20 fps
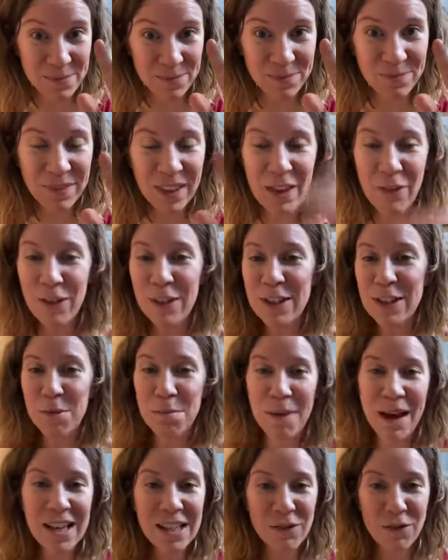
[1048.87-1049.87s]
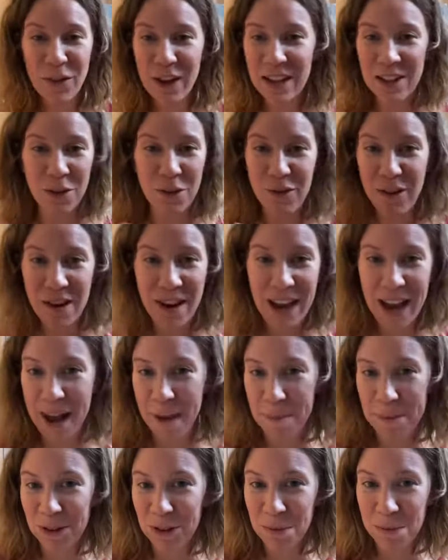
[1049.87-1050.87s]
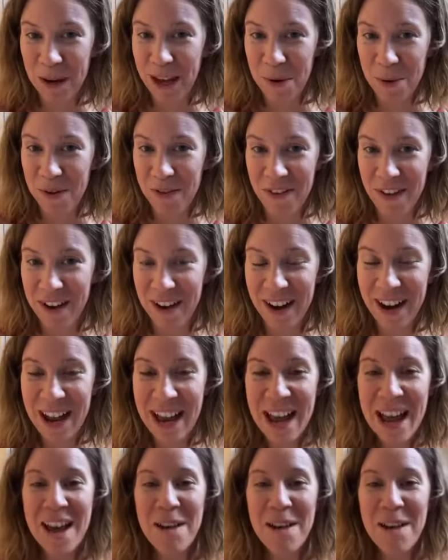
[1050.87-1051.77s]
If it's your best friend, you're very happy to play with her.